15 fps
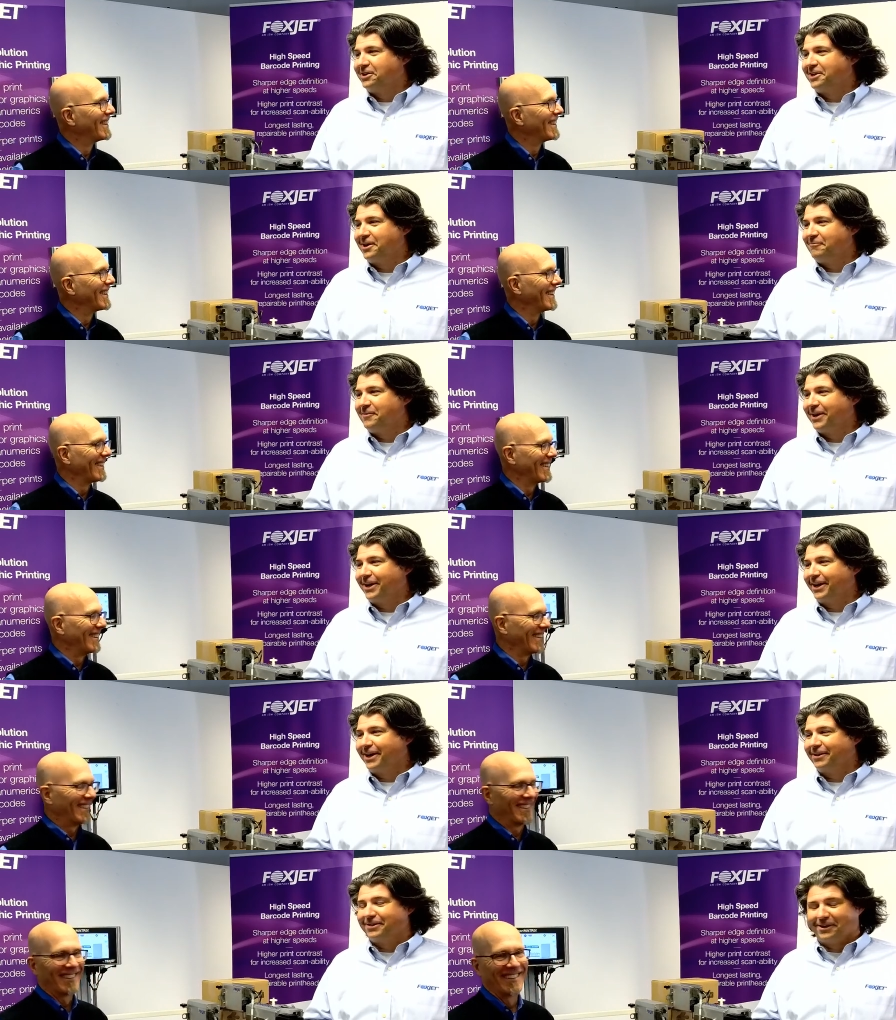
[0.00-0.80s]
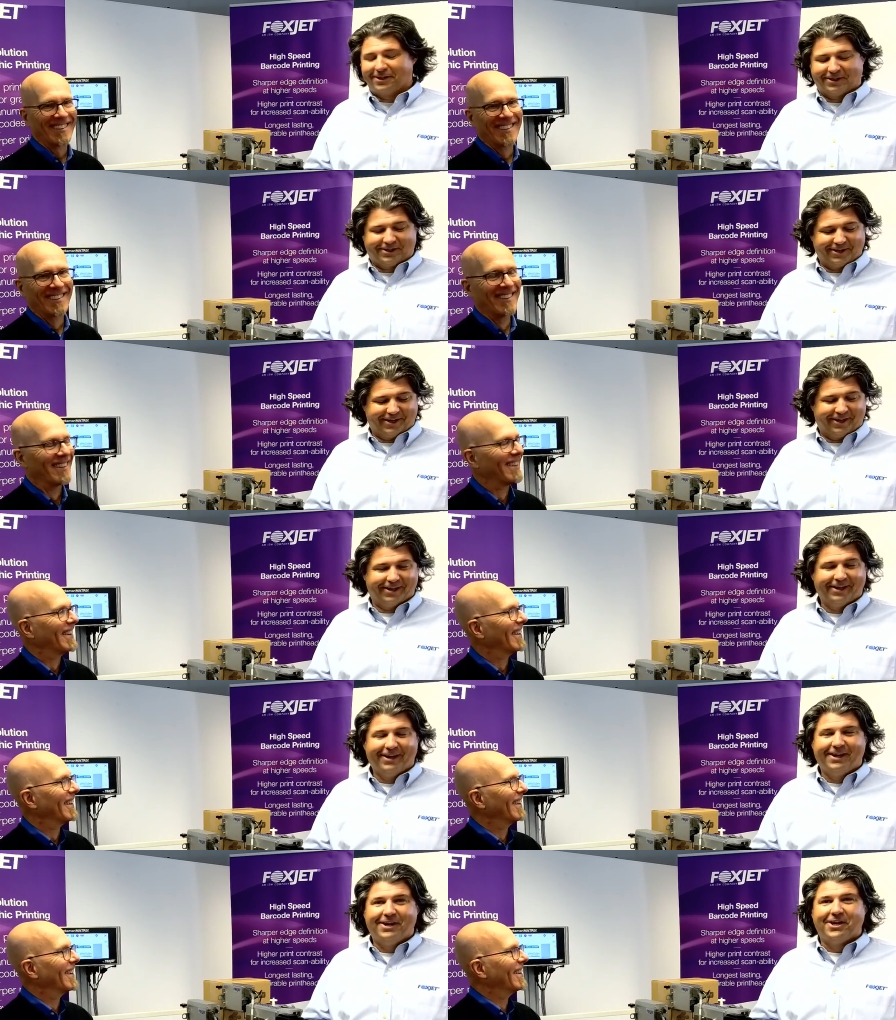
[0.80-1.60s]
Speaker 1: that many. I think, uh,
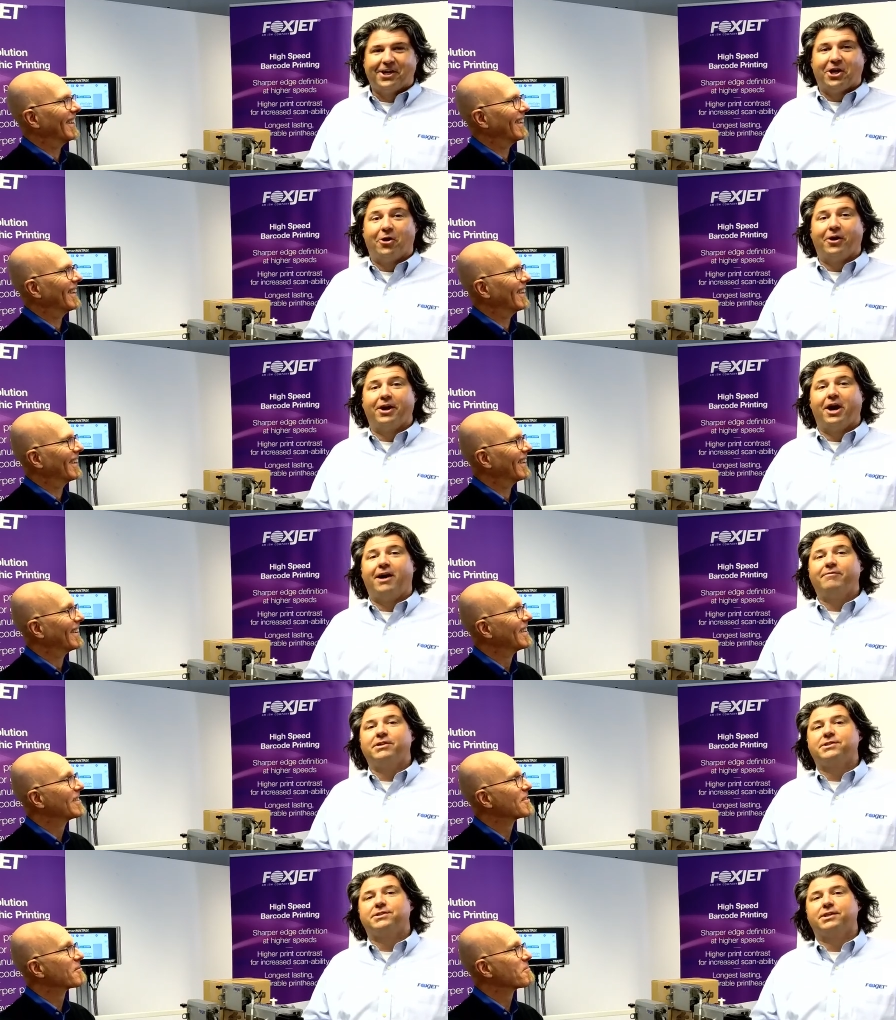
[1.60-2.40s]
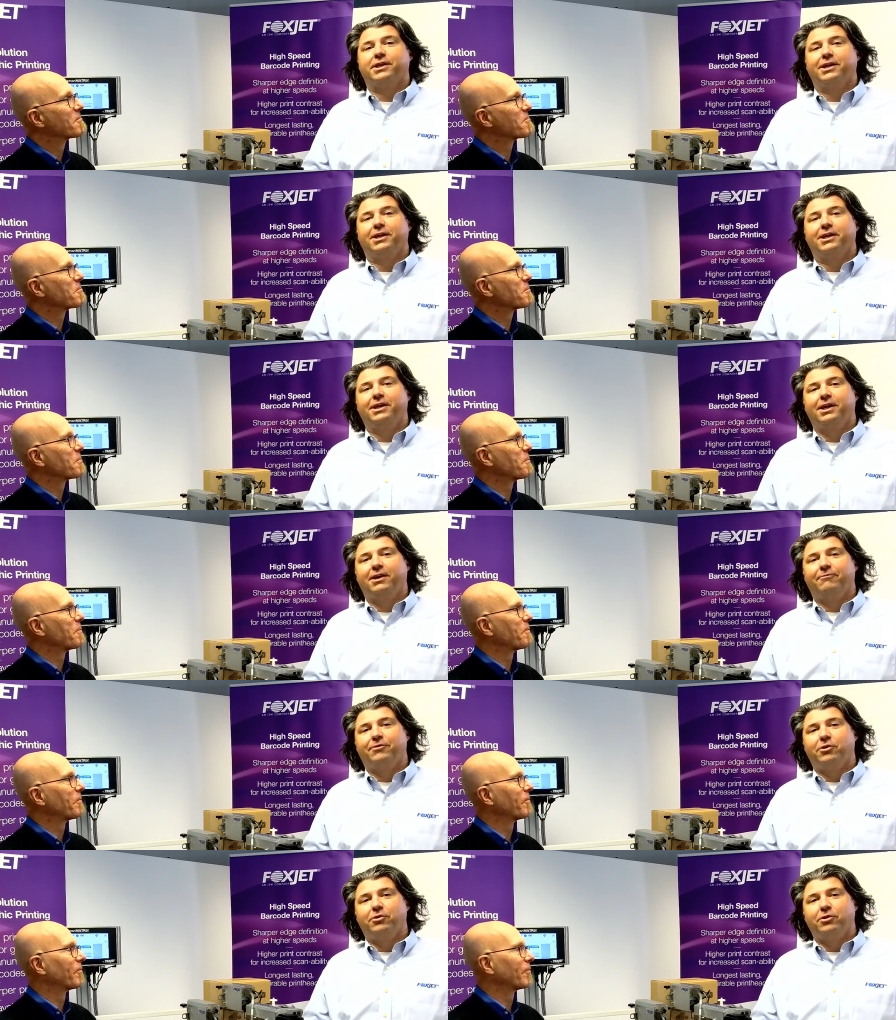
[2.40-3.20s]
you know, and obviously,
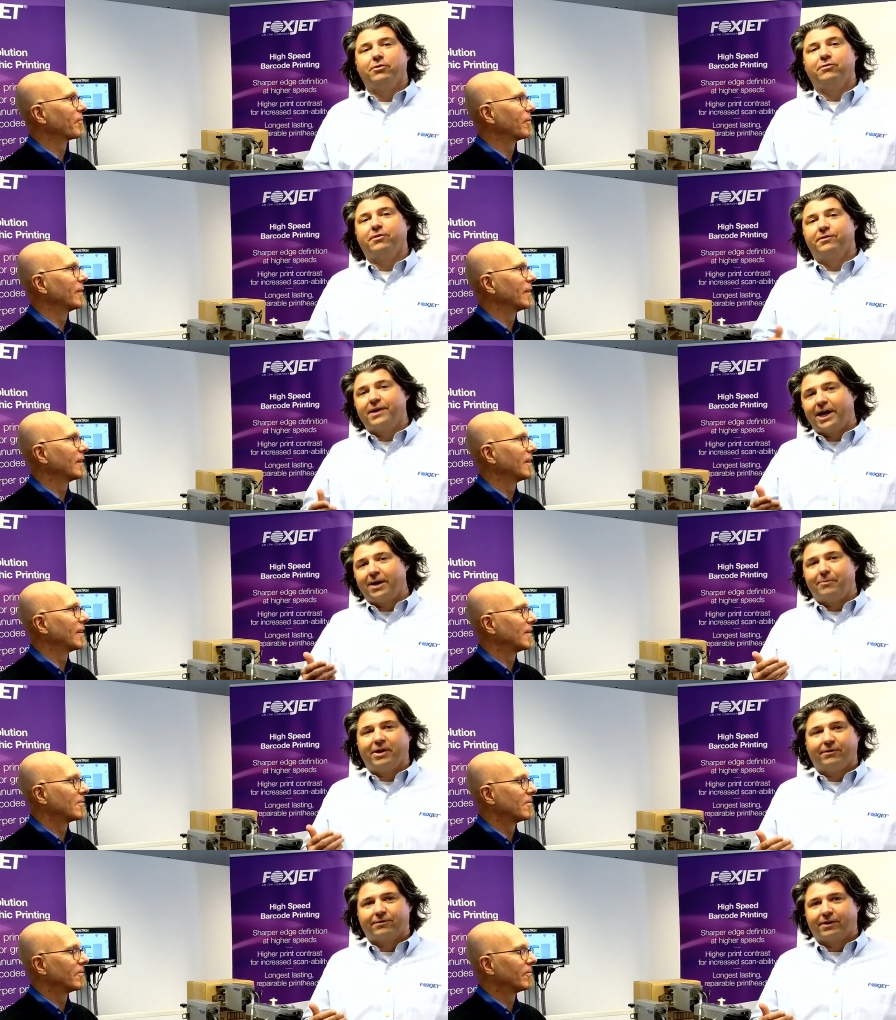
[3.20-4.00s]
if you use a database